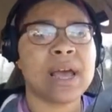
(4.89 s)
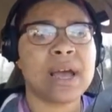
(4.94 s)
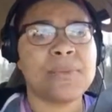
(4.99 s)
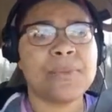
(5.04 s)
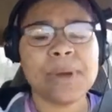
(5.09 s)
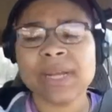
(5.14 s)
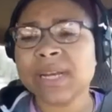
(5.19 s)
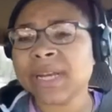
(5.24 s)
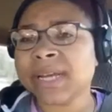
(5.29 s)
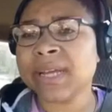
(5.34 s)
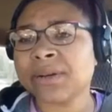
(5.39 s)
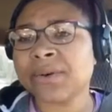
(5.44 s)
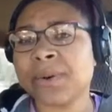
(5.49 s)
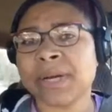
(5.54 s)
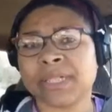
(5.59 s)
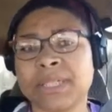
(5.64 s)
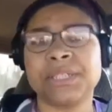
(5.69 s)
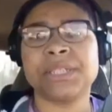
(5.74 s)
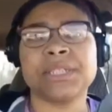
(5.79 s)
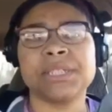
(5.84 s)
We need
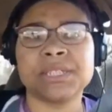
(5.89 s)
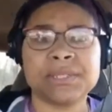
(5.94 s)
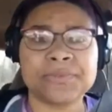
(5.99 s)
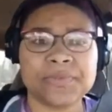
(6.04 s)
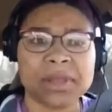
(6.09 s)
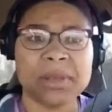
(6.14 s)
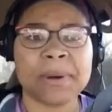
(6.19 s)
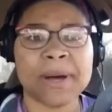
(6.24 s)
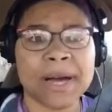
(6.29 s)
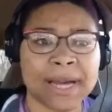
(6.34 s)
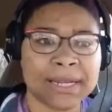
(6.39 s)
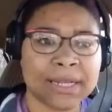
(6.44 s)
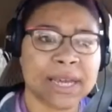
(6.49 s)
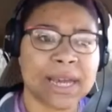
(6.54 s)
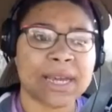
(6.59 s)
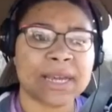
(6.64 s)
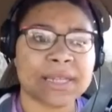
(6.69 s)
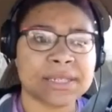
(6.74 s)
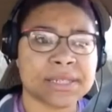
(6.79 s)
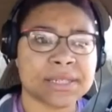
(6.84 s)
questions for the
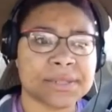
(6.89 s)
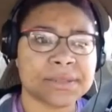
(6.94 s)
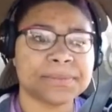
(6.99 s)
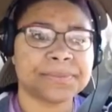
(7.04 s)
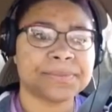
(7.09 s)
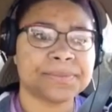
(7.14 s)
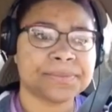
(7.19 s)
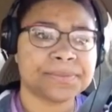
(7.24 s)
podcast.